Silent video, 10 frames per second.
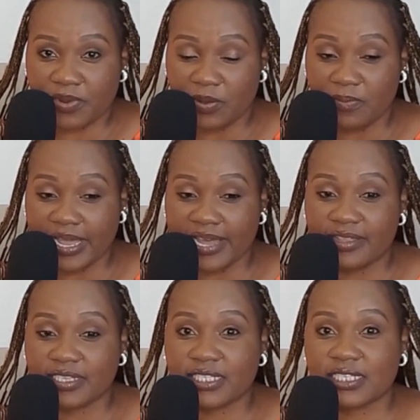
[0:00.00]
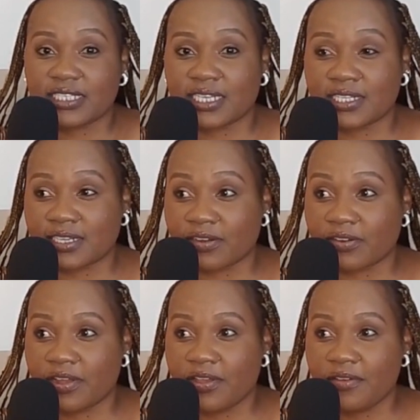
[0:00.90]
now my other sisters
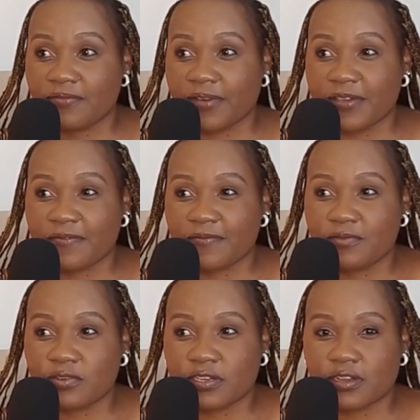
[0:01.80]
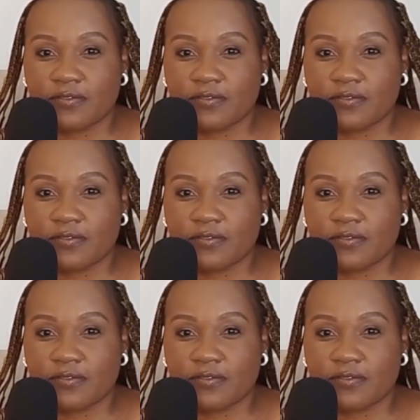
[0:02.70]
are five foot